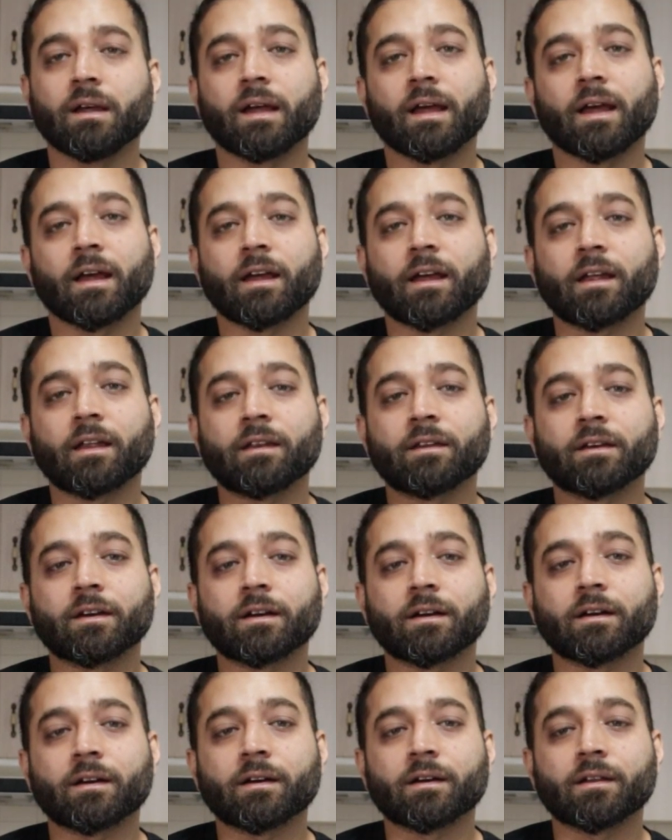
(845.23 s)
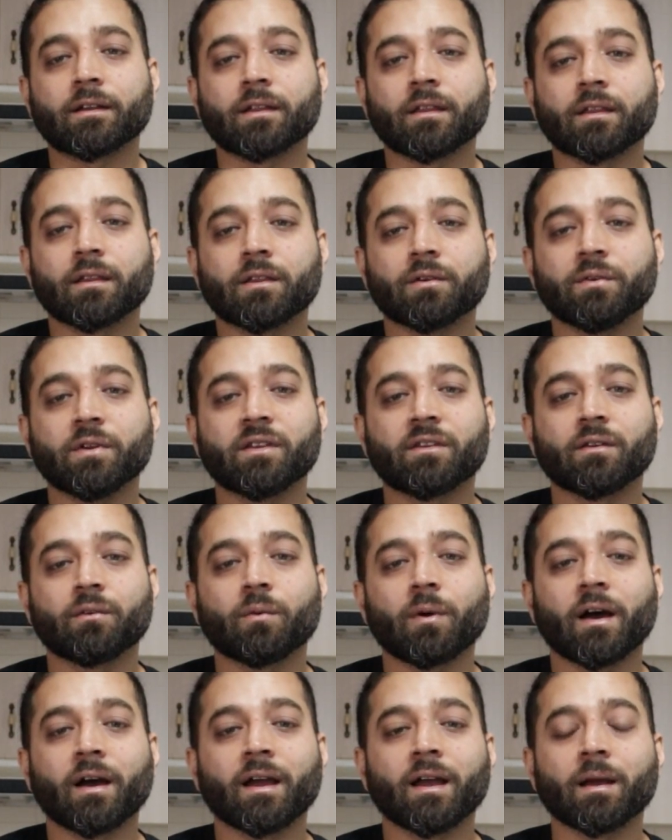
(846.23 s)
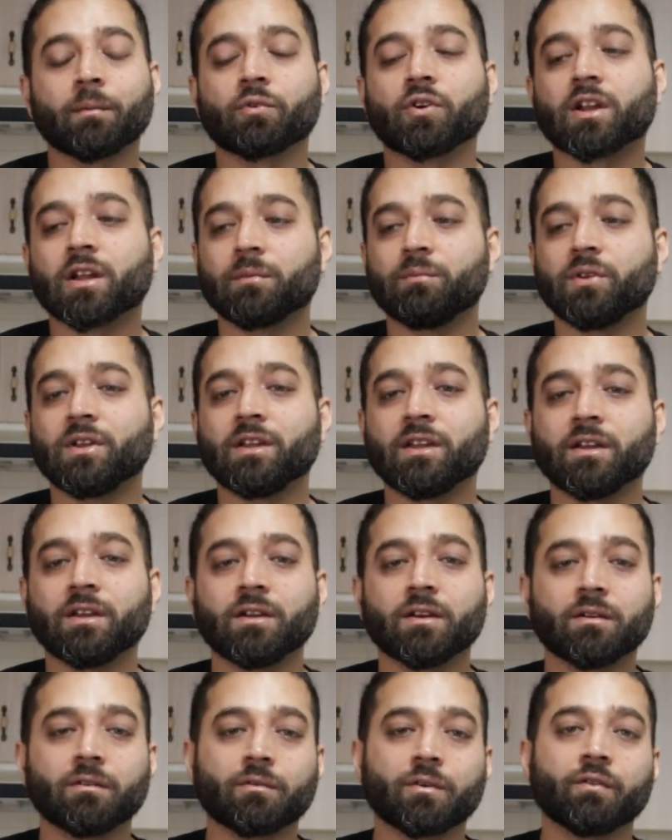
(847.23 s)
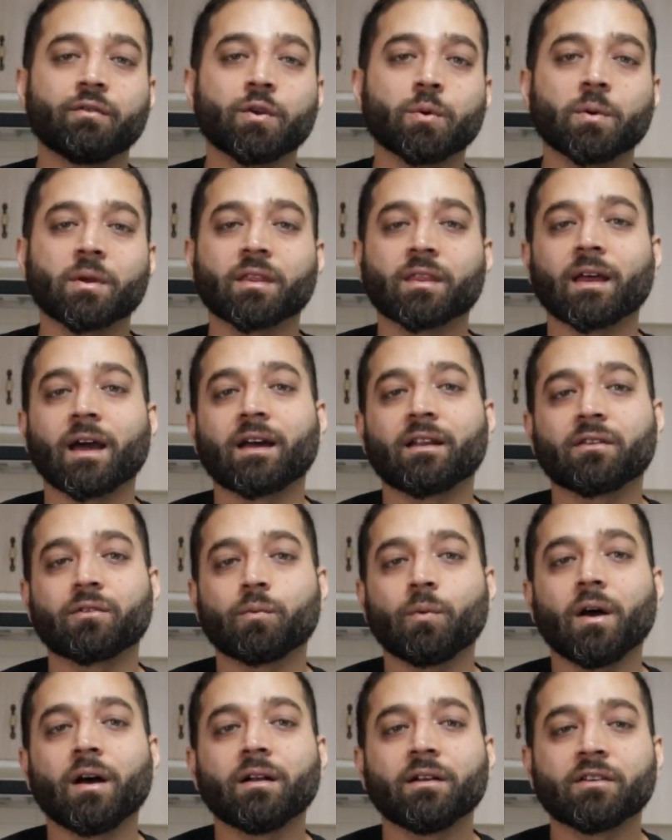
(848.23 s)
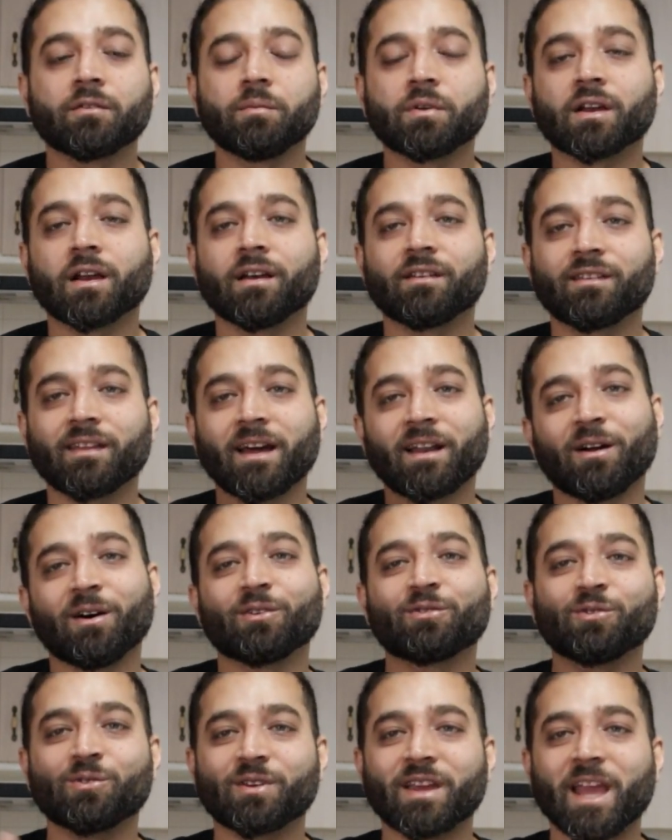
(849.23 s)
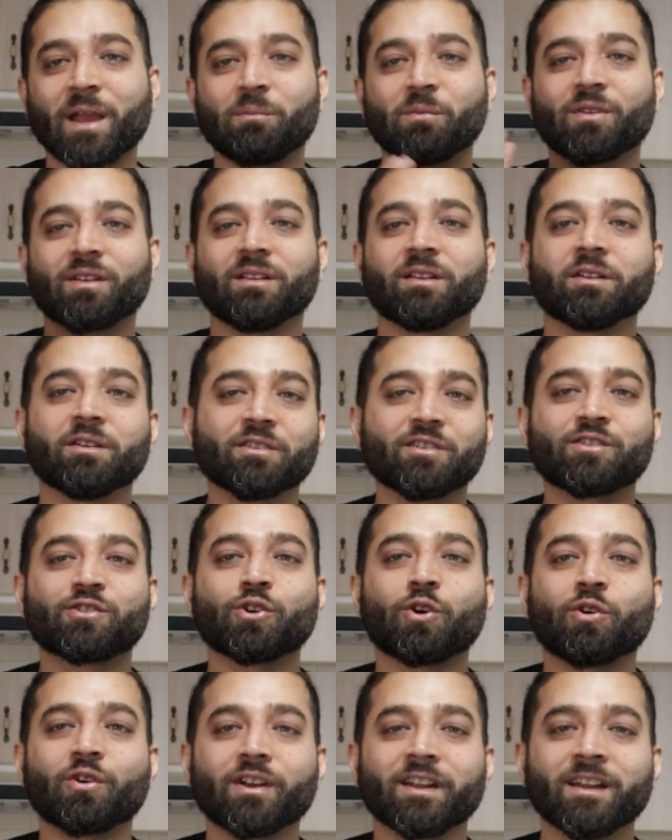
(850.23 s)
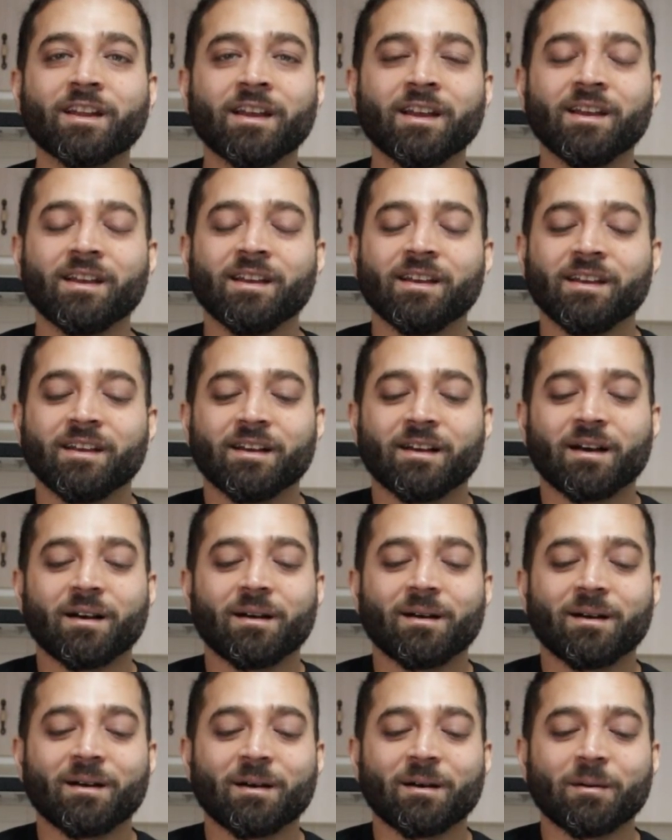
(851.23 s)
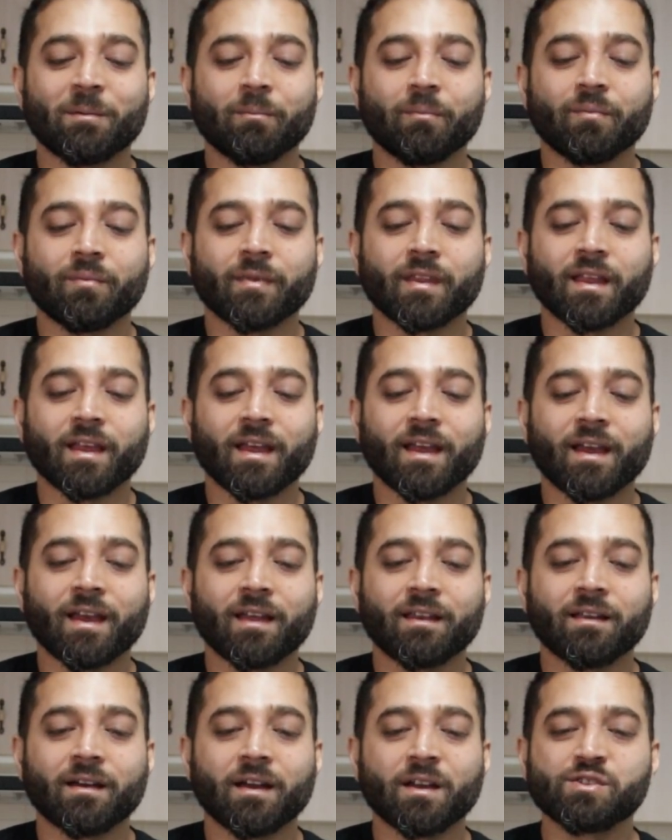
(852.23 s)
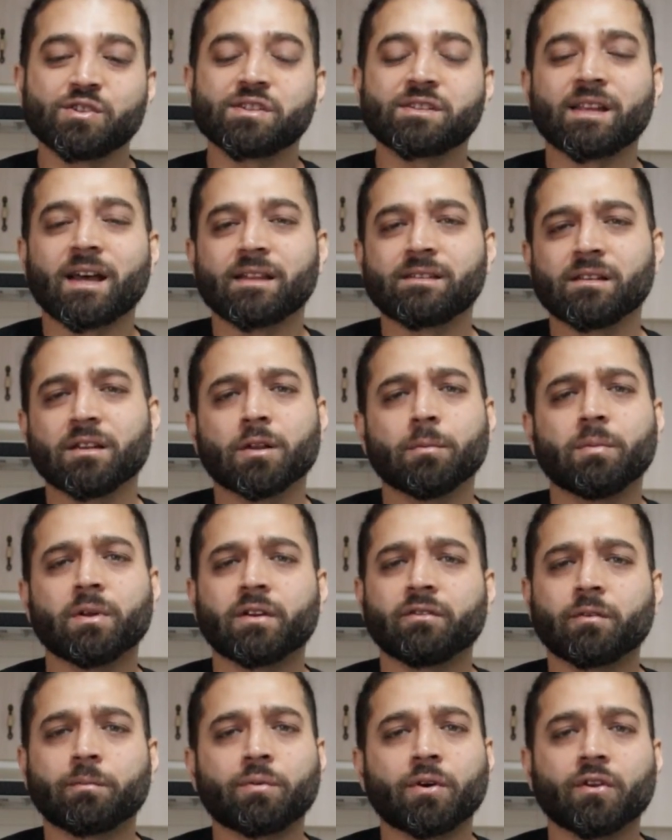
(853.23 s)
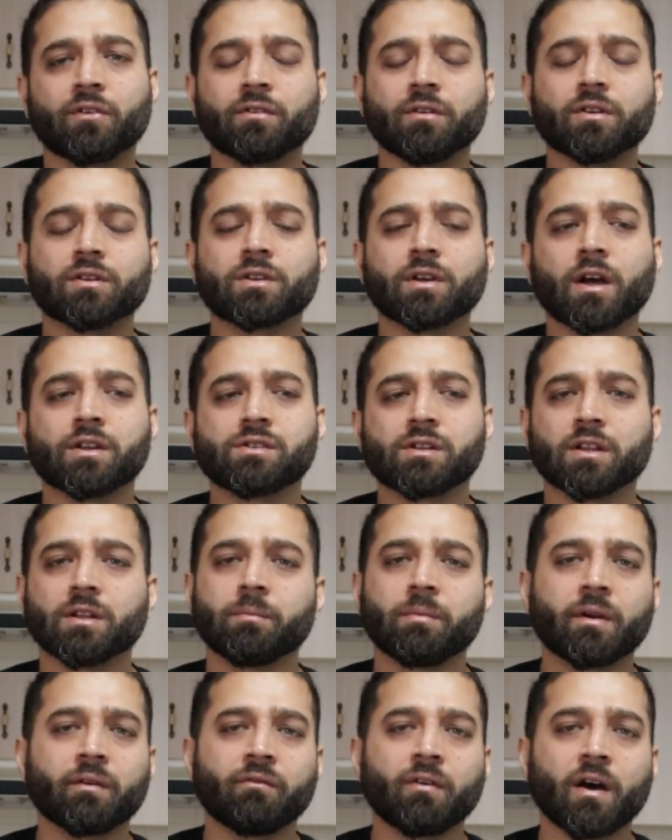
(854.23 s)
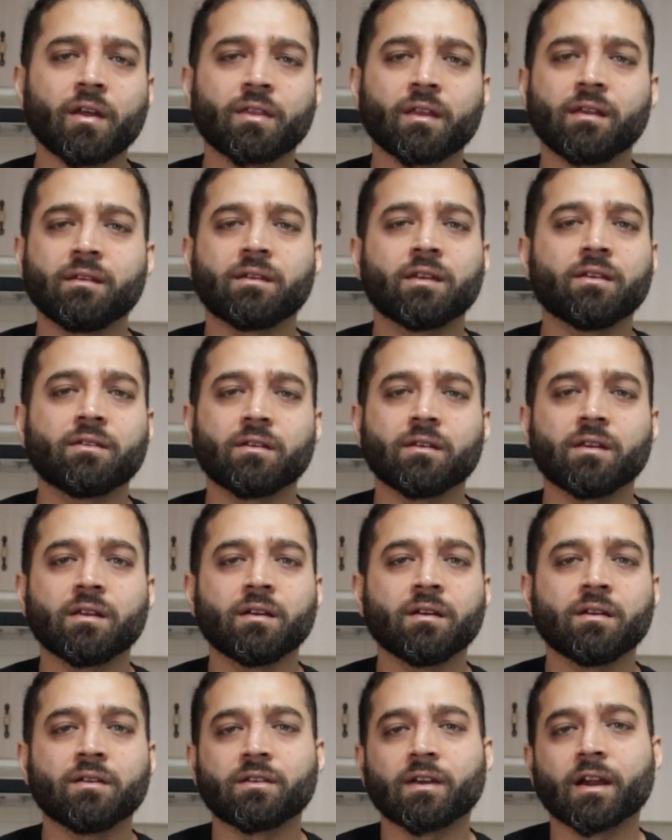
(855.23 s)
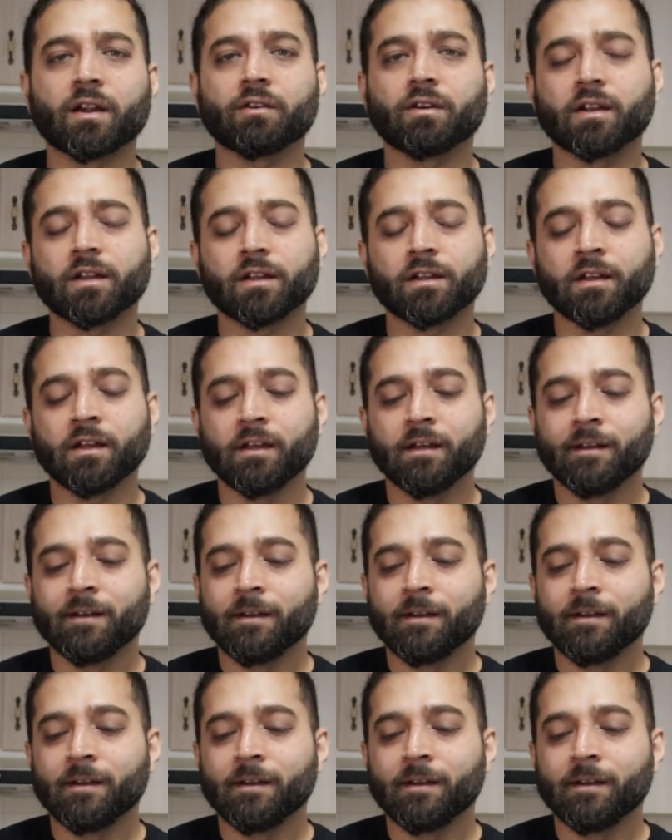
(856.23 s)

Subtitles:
And the reason why I'm going to be reviewing that as well is because that also came with a little story, and it just adds a little bit of a personal touch, a little bit of authenticity, integrity.